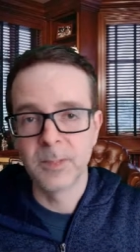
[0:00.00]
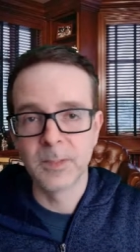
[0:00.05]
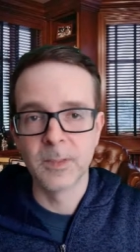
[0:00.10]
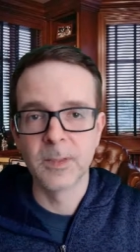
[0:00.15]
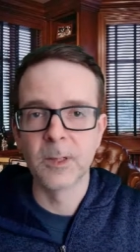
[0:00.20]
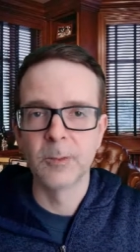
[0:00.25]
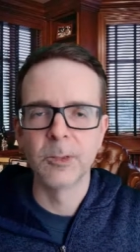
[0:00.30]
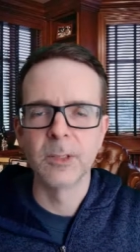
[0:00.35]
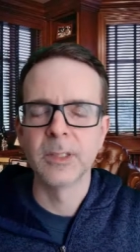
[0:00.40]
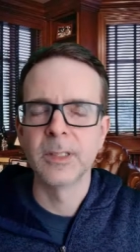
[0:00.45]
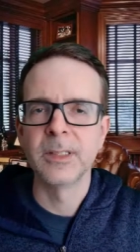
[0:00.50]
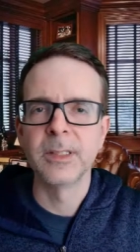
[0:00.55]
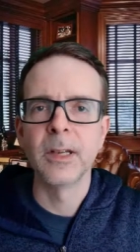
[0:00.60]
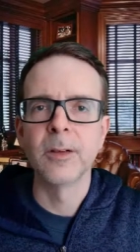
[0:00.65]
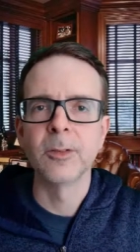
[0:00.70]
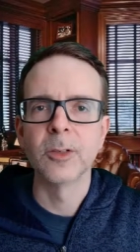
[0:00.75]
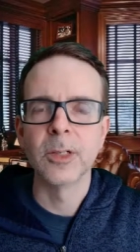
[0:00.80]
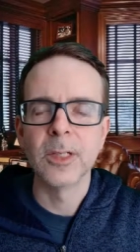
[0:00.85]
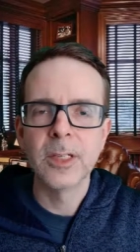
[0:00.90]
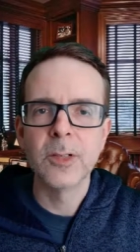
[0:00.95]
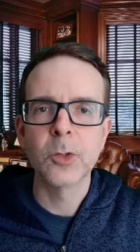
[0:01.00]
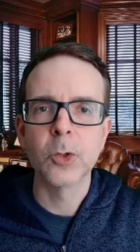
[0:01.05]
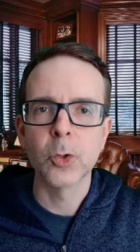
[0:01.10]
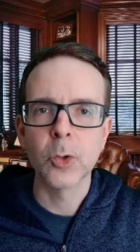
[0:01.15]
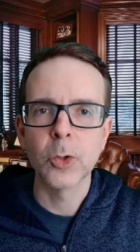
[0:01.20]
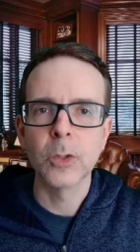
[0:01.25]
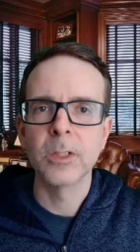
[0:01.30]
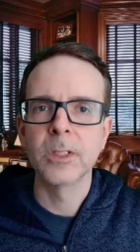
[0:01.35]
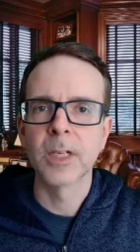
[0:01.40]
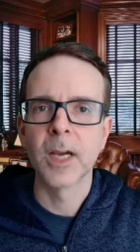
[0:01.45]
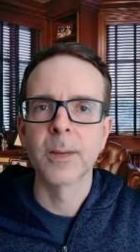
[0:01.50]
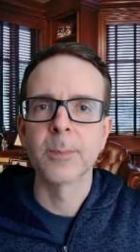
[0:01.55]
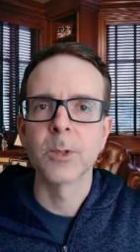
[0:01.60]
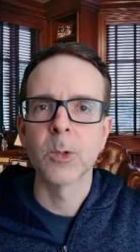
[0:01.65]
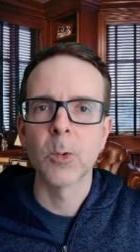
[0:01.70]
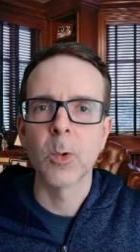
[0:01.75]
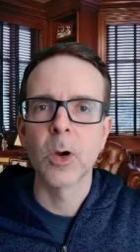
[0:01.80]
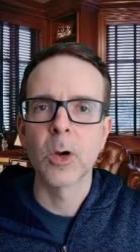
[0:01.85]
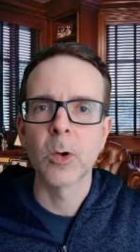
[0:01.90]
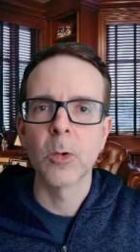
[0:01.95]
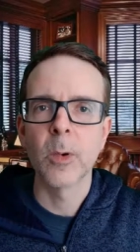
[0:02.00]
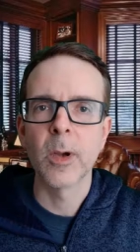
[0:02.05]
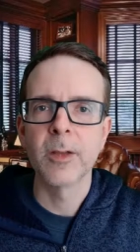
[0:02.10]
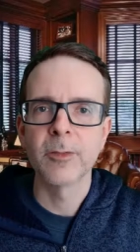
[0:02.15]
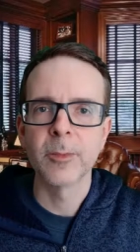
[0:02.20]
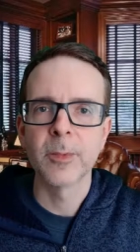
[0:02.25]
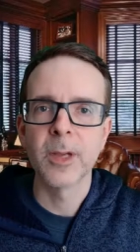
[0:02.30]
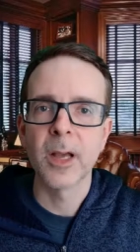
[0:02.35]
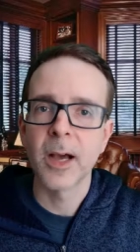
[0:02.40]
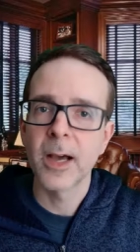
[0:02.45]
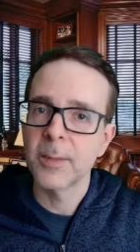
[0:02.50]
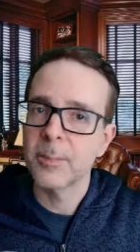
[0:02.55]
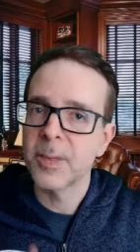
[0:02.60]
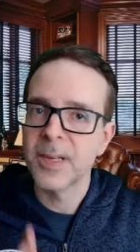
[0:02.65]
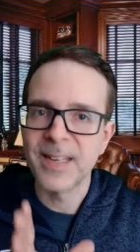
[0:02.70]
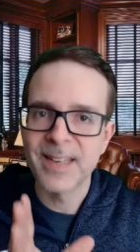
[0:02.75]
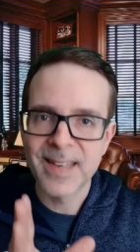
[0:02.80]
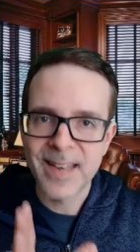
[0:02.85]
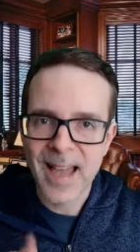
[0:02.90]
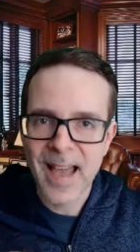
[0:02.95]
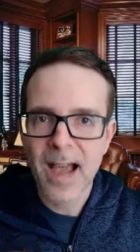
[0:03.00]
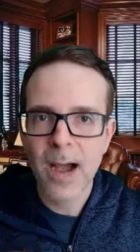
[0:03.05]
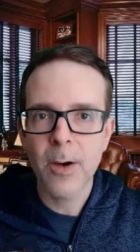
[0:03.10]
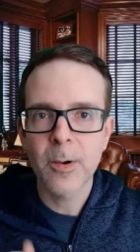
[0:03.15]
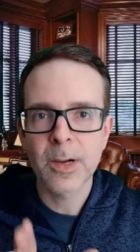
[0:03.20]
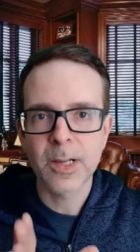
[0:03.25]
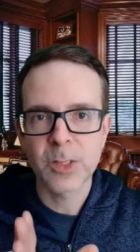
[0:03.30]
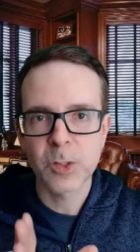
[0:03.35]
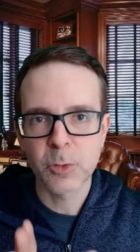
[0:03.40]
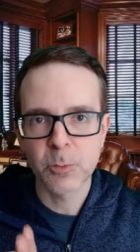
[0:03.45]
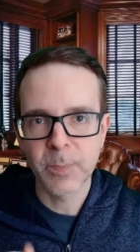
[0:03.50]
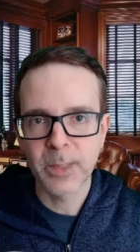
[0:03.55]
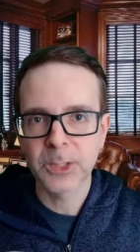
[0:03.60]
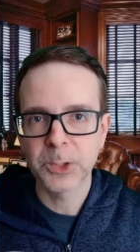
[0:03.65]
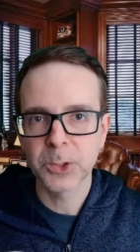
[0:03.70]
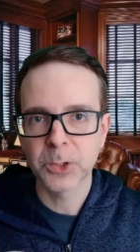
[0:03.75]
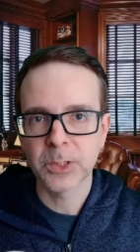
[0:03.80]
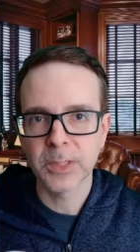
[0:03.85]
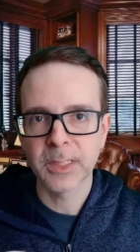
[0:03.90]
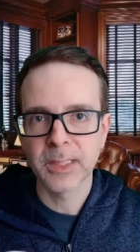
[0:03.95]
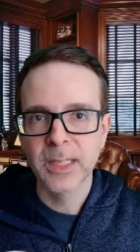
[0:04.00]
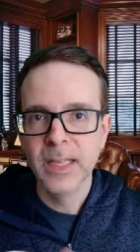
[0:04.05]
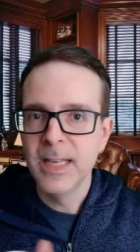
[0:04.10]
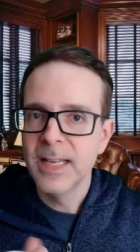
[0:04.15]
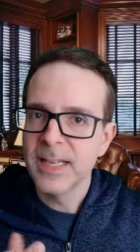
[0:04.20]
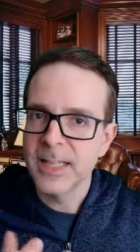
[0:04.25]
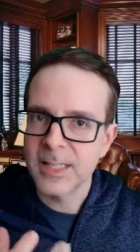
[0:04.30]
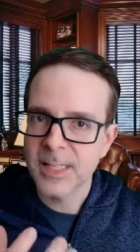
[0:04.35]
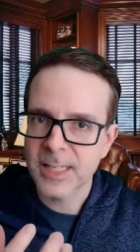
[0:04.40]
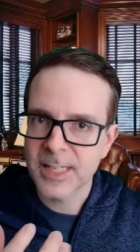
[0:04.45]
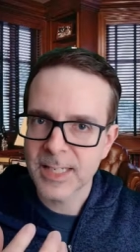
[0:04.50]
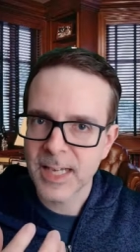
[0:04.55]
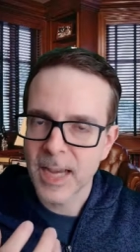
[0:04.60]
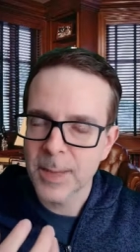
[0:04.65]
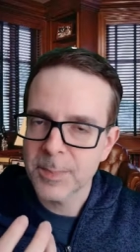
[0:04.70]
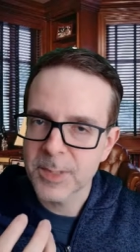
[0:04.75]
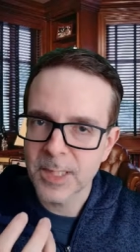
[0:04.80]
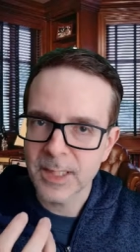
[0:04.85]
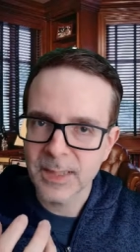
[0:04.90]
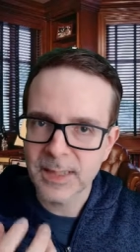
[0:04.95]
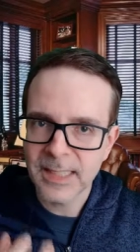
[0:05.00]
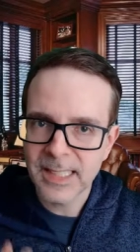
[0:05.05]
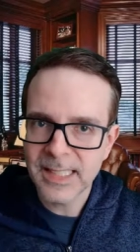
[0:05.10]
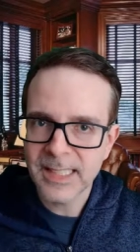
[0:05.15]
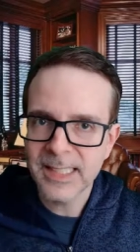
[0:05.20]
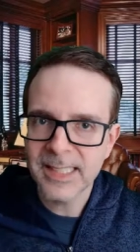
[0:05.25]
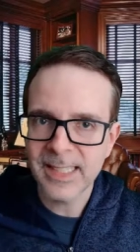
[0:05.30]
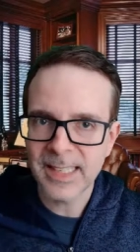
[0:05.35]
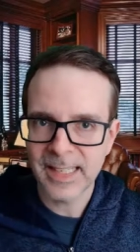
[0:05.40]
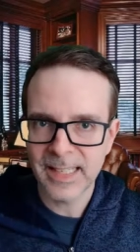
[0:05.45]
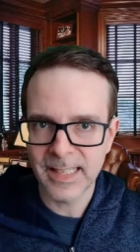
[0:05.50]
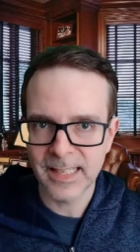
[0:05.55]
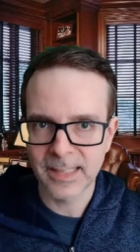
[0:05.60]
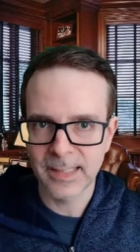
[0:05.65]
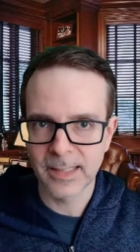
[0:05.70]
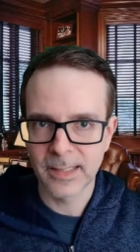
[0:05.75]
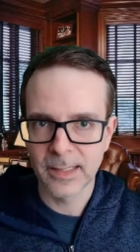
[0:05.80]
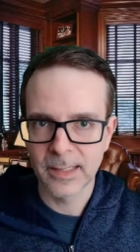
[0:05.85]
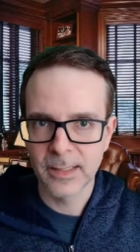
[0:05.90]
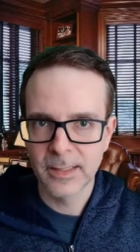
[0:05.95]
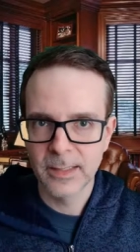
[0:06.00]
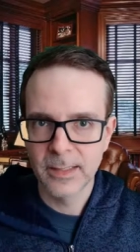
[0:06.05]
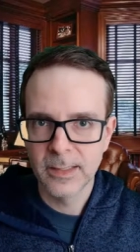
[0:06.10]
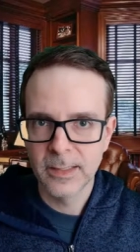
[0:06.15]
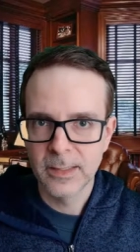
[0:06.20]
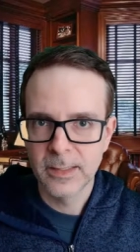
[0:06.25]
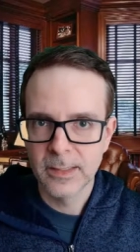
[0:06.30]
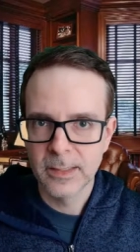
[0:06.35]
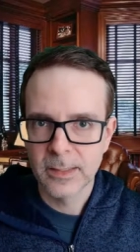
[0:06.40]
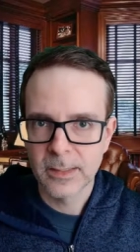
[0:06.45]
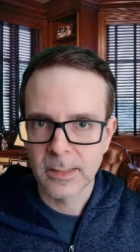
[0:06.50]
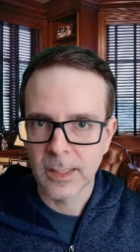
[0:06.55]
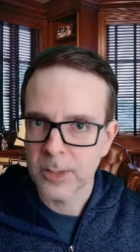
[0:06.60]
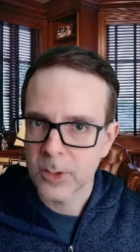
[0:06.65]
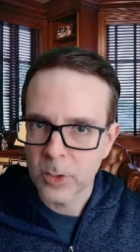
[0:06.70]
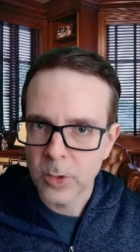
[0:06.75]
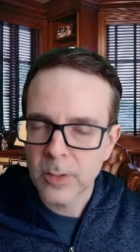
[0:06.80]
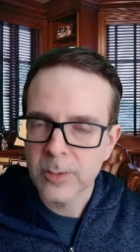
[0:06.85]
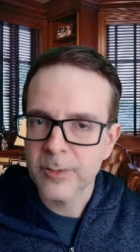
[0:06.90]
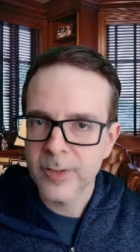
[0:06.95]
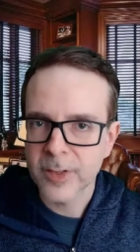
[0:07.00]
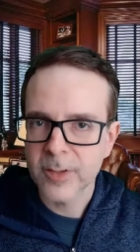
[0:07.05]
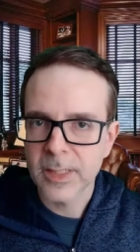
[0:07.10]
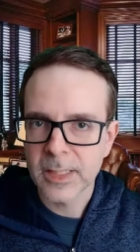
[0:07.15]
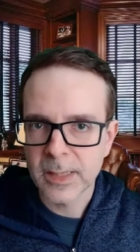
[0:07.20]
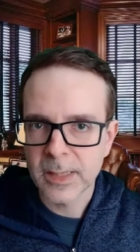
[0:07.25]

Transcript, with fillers: There really never is a good time to walk away from God, but now especially is the time to lean in, like your very